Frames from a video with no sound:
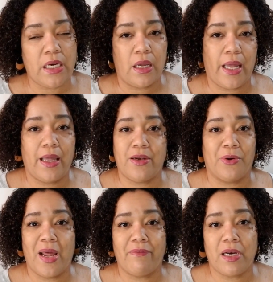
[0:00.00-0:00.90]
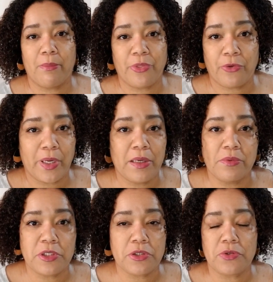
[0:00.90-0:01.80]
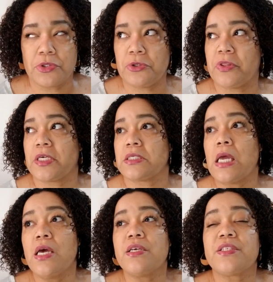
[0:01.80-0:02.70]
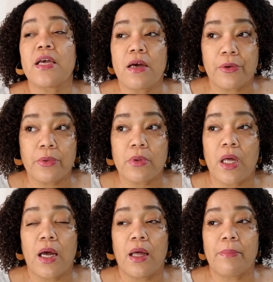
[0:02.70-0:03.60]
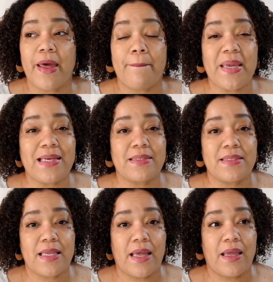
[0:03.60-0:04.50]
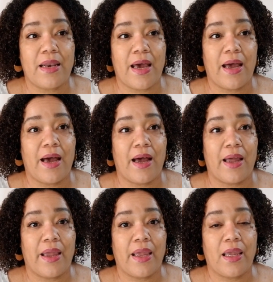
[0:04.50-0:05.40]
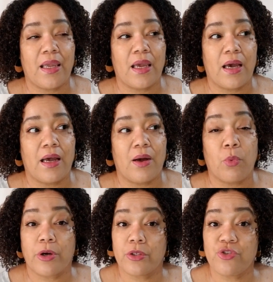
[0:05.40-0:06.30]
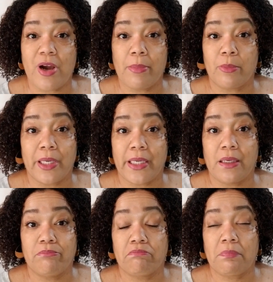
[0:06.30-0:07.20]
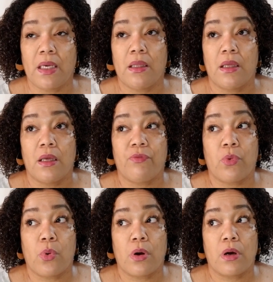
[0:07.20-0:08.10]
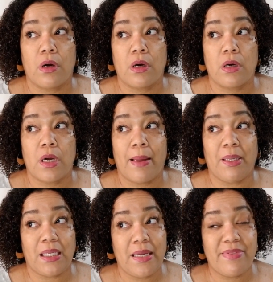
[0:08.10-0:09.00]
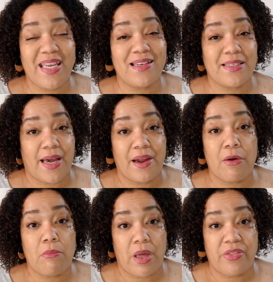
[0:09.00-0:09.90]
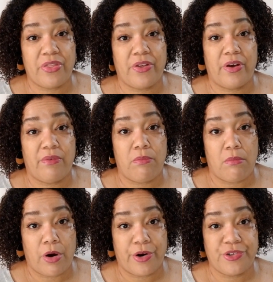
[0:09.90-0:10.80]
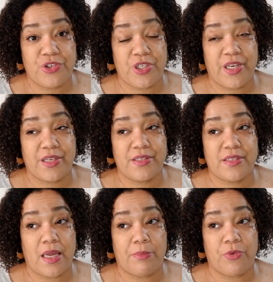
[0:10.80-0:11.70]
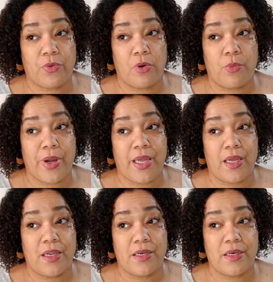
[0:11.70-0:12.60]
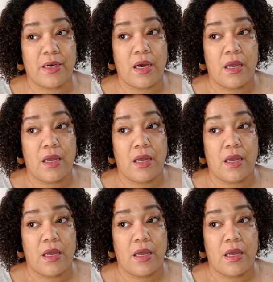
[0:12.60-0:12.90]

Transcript: I don't have a number three. It was just those two things. So, that being said, I worked on Tribal Monkey for, I believe, the entire month of March, except for when